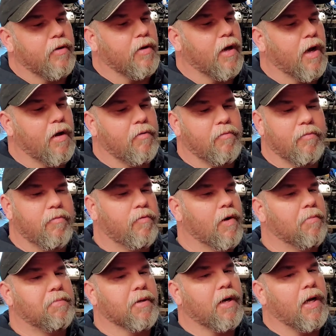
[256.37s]
I
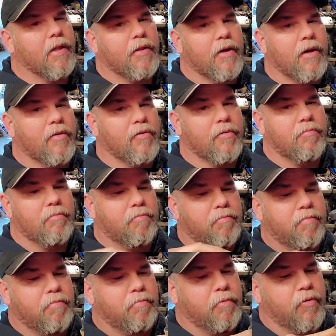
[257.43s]
flipped it like this,
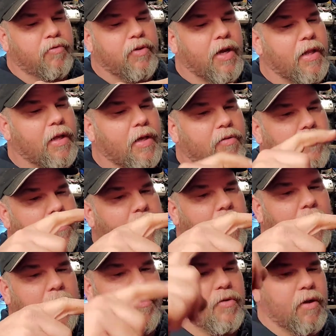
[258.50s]
set it against the
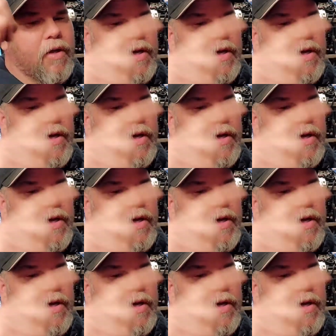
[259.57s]
vise,